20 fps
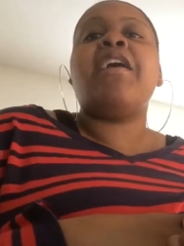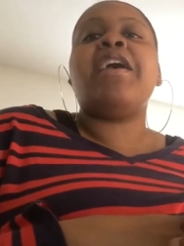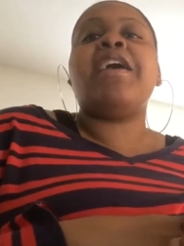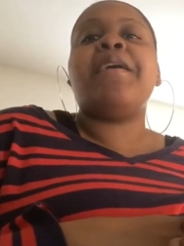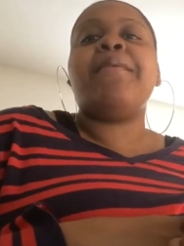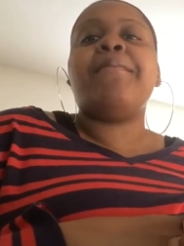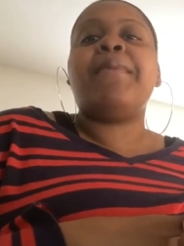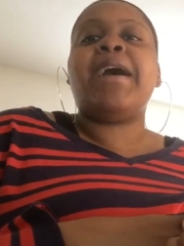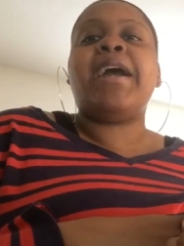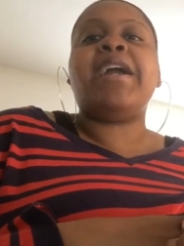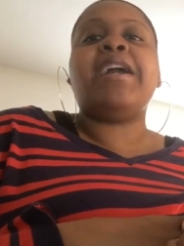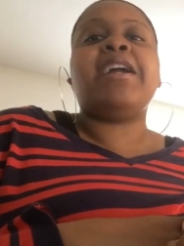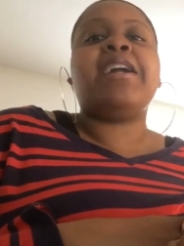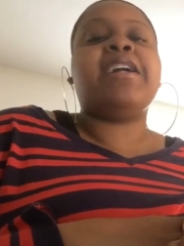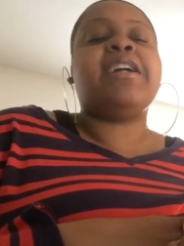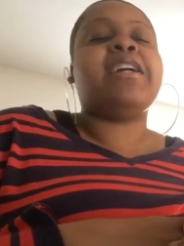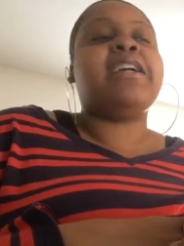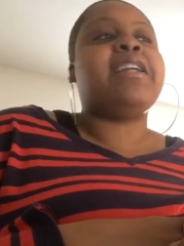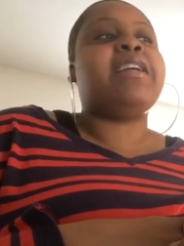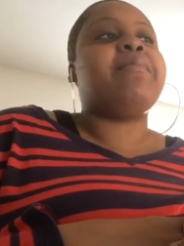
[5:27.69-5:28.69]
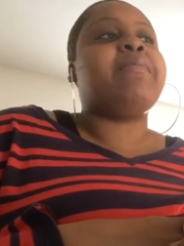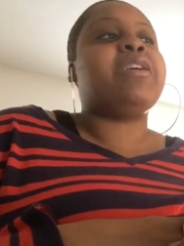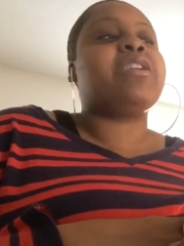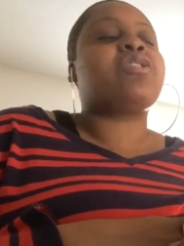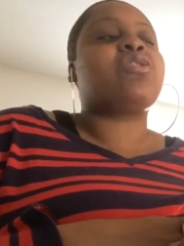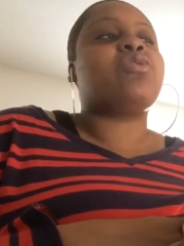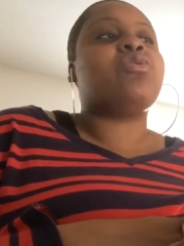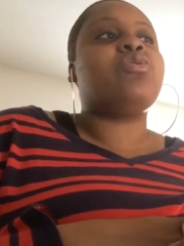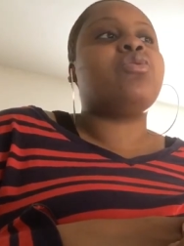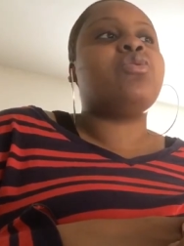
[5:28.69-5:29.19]
Empire, my
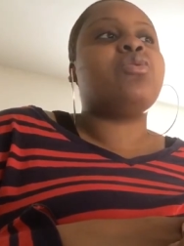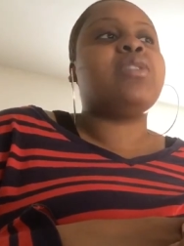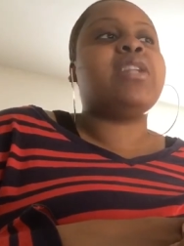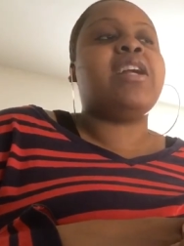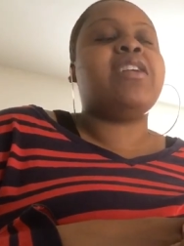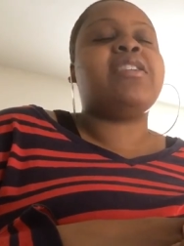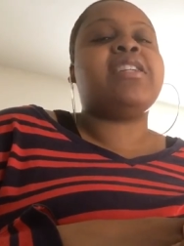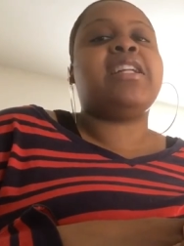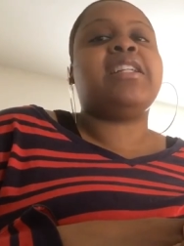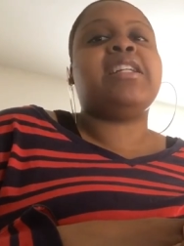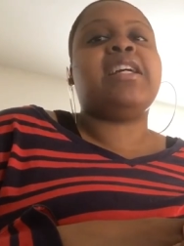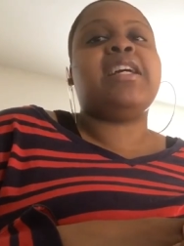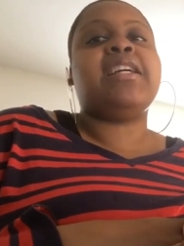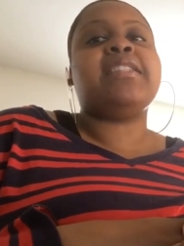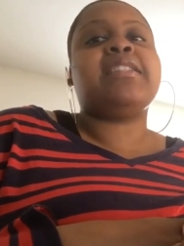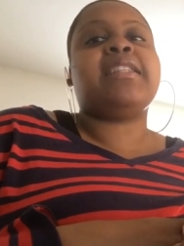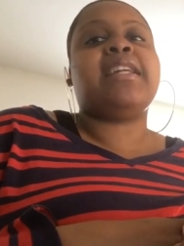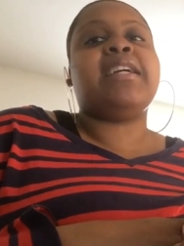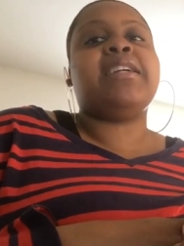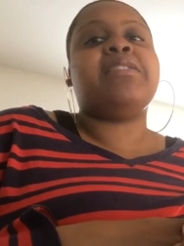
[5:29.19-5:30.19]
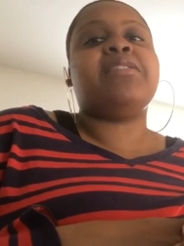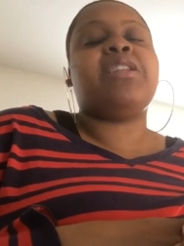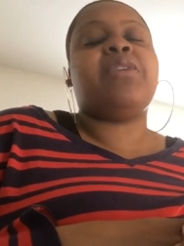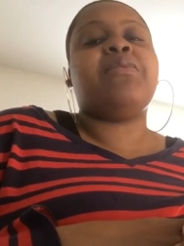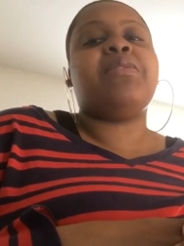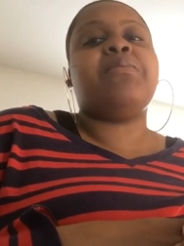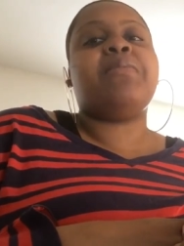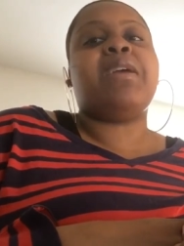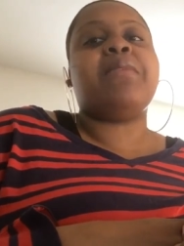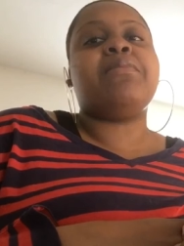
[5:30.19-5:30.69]
school, they're telling us like that
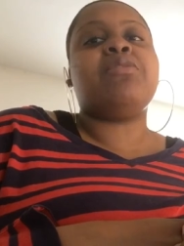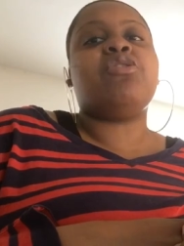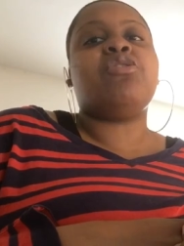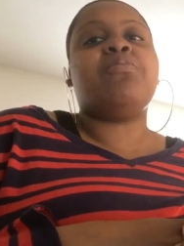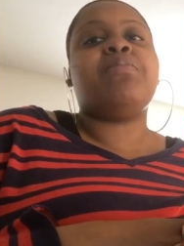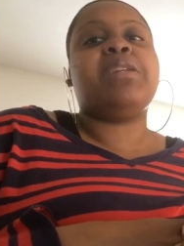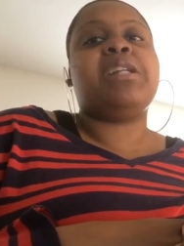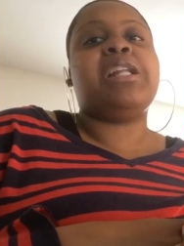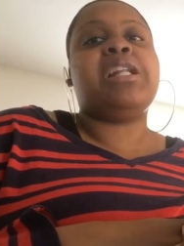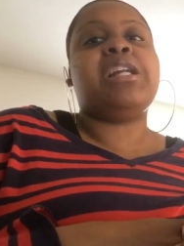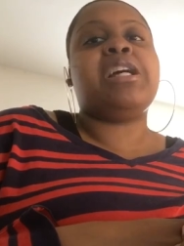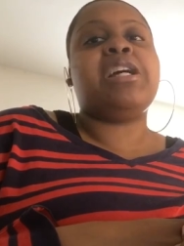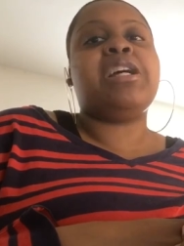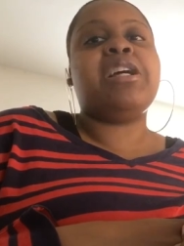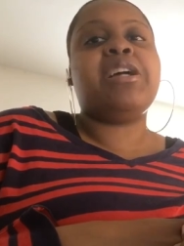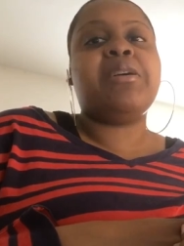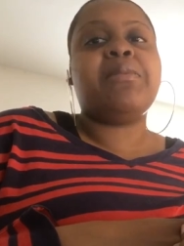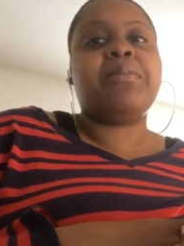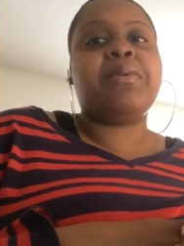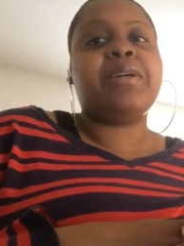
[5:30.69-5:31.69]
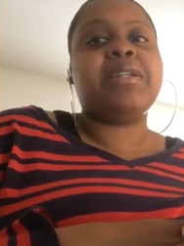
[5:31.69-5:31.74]
we might be opening up.